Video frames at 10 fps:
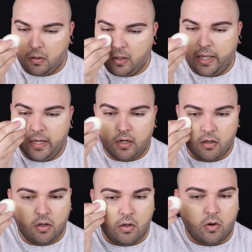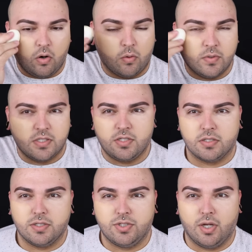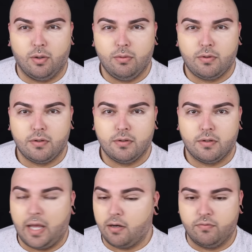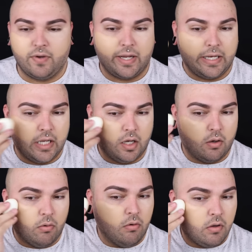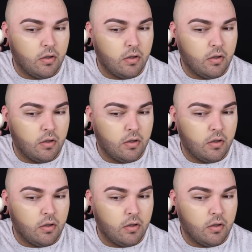Like, or was it just a joke? I don't fucking know.